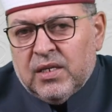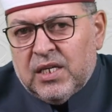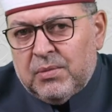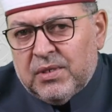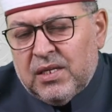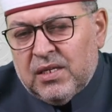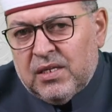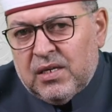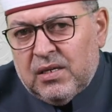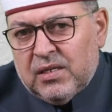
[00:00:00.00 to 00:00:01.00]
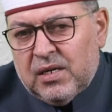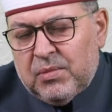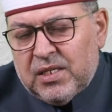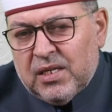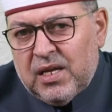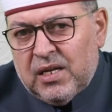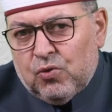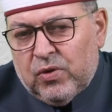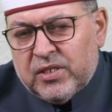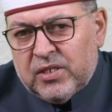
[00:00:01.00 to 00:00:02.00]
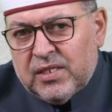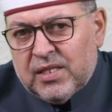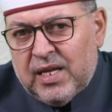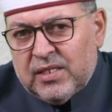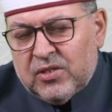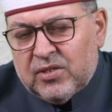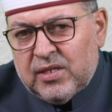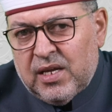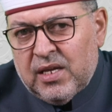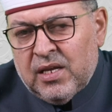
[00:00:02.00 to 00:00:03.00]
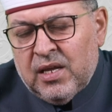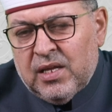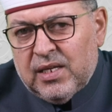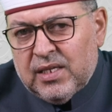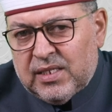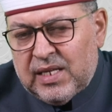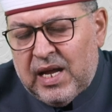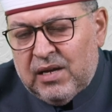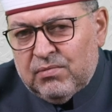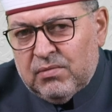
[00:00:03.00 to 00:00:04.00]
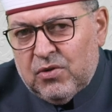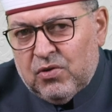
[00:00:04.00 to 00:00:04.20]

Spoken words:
grammatical questions. That is, say, exam.